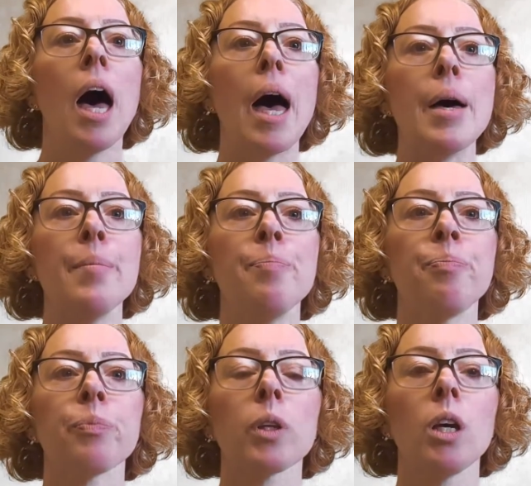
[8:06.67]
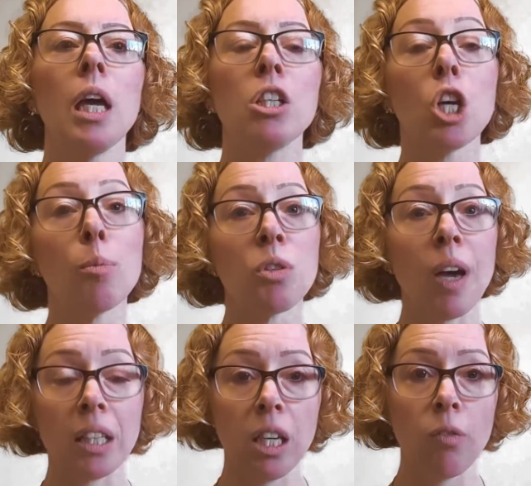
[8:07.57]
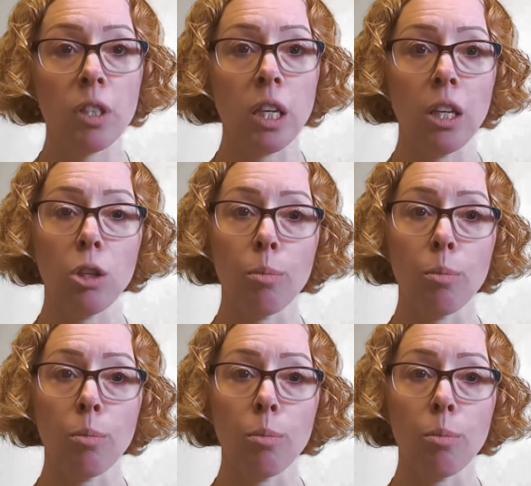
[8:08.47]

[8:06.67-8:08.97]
in terms of activity in